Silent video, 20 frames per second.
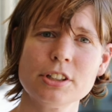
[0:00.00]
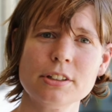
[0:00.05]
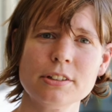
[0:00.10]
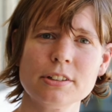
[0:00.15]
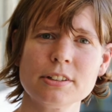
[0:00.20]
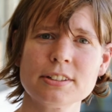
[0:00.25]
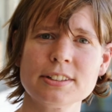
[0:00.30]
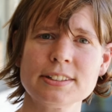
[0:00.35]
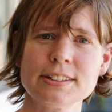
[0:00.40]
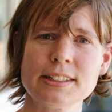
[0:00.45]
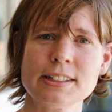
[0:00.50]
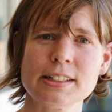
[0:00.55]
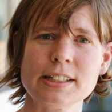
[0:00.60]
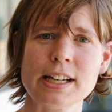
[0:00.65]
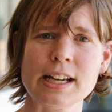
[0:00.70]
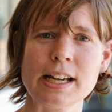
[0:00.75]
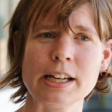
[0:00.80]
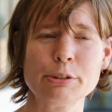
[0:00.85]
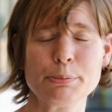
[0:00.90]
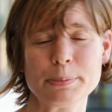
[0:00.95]
looks at
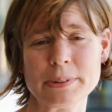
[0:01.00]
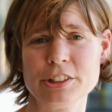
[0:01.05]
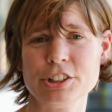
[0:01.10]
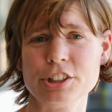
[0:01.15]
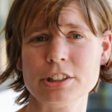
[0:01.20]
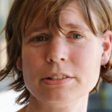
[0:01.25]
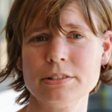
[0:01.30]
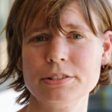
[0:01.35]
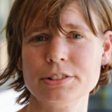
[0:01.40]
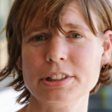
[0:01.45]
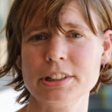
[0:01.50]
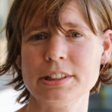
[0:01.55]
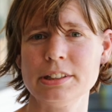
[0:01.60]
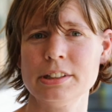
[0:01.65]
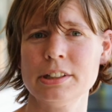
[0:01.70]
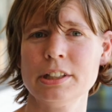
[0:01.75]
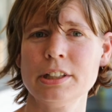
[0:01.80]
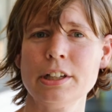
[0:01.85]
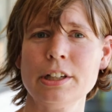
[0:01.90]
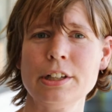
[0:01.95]
helping children